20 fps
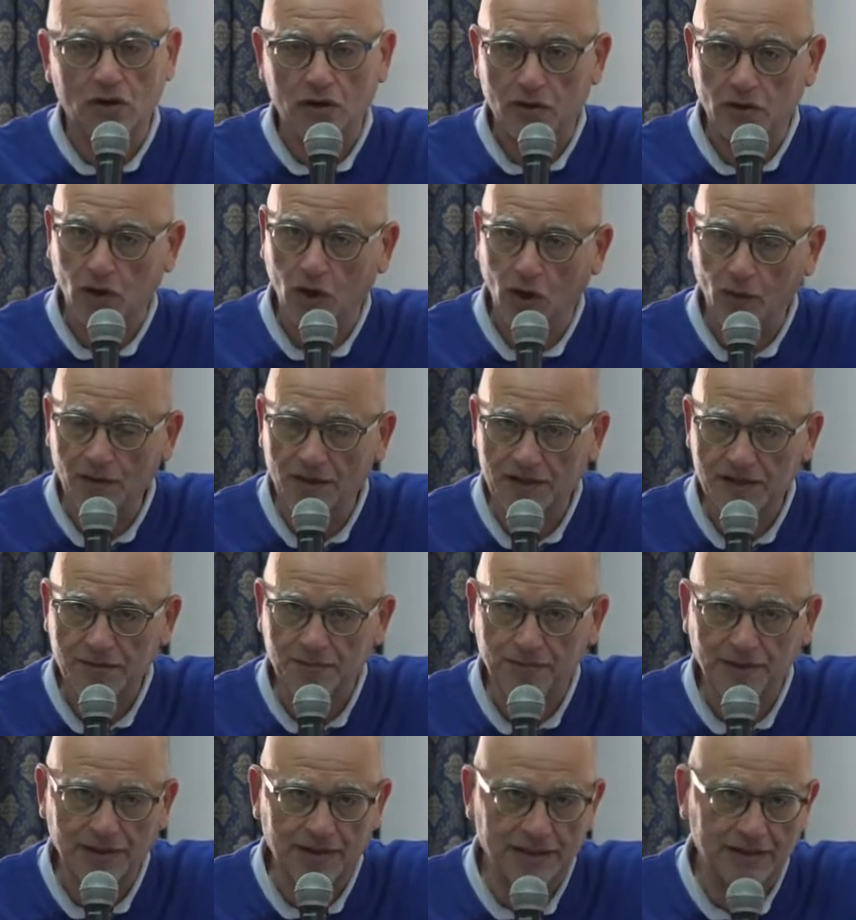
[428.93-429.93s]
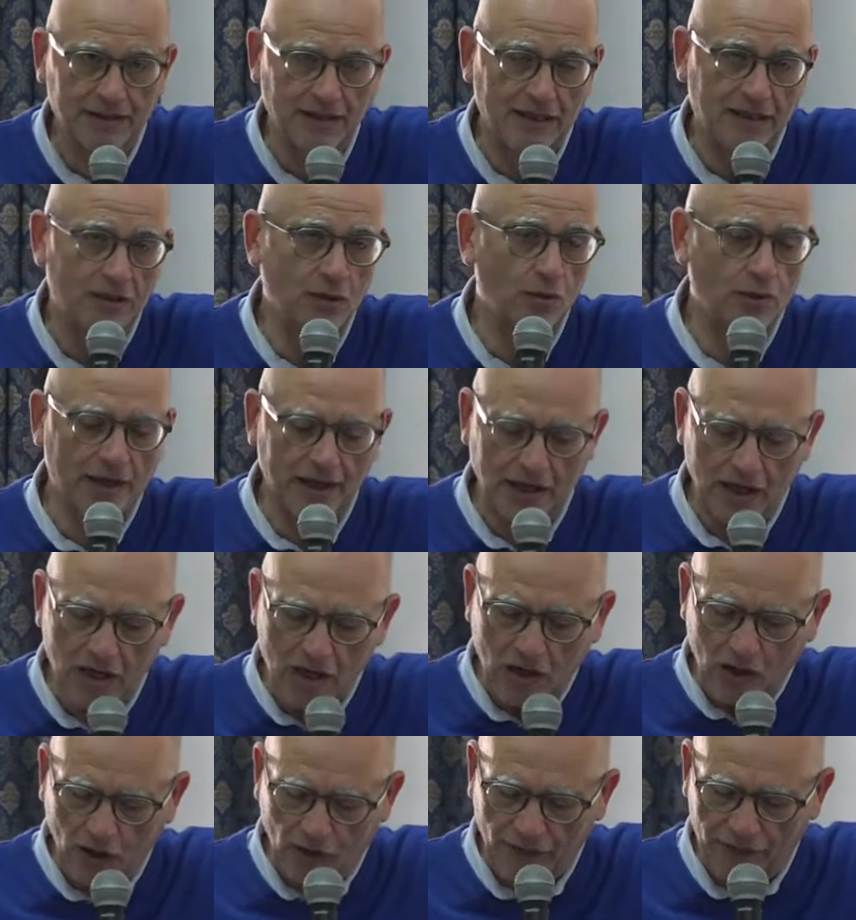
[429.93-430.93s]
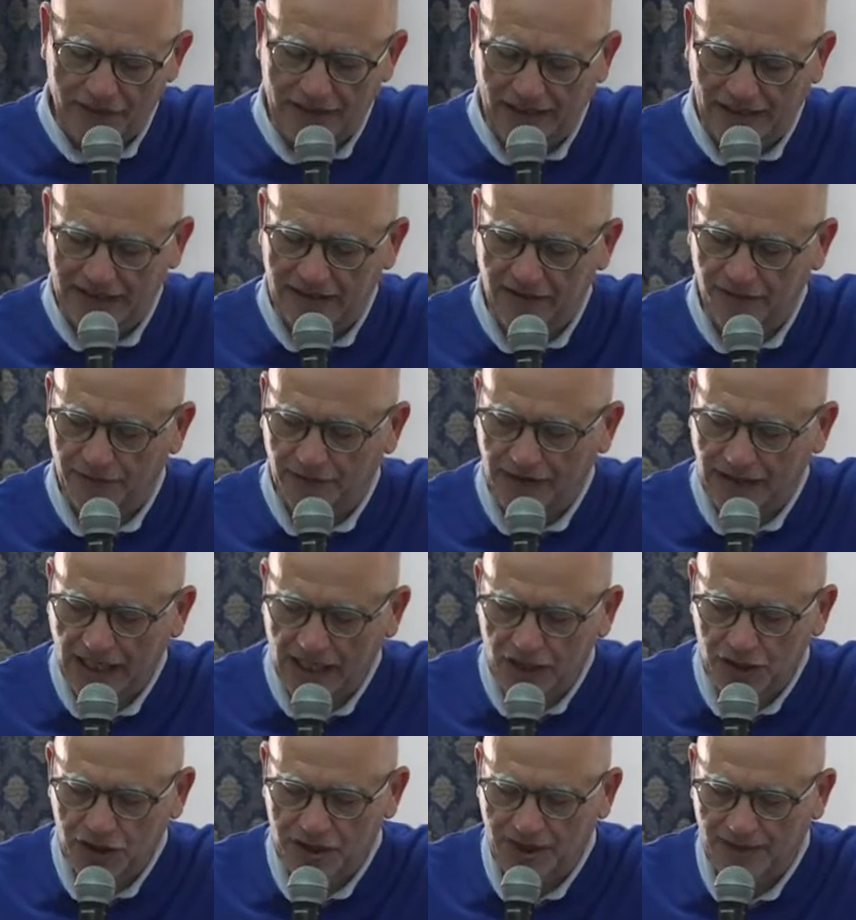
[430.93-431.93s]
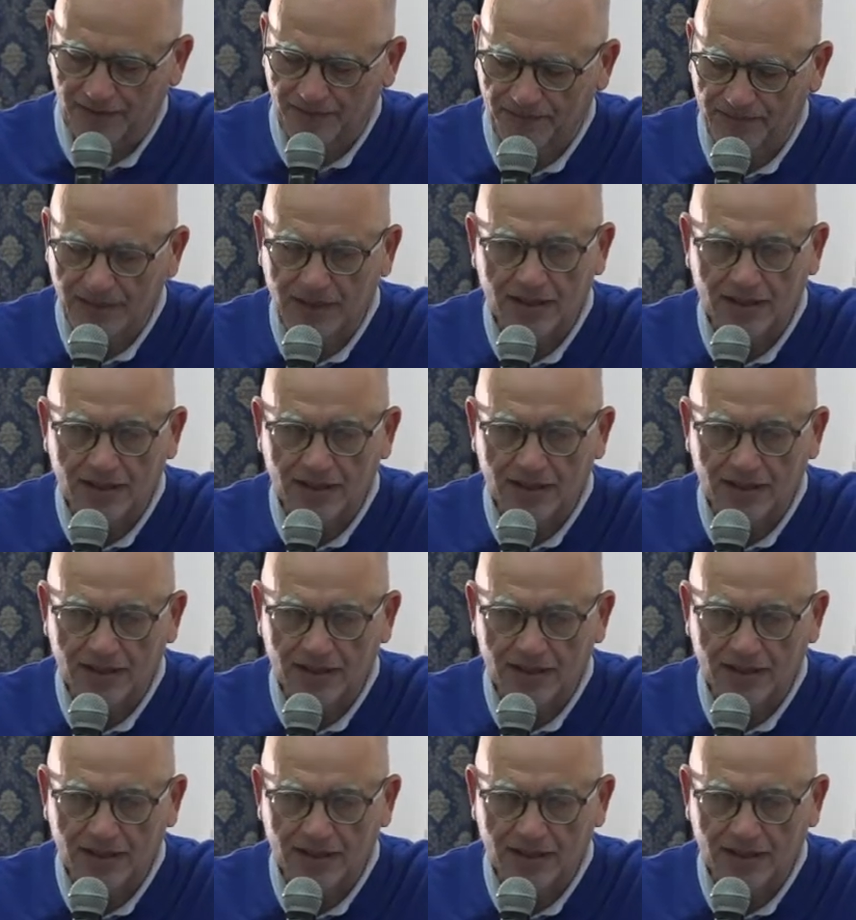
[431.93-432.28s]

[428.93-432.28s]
the Holy Spirit and the work of sanctification.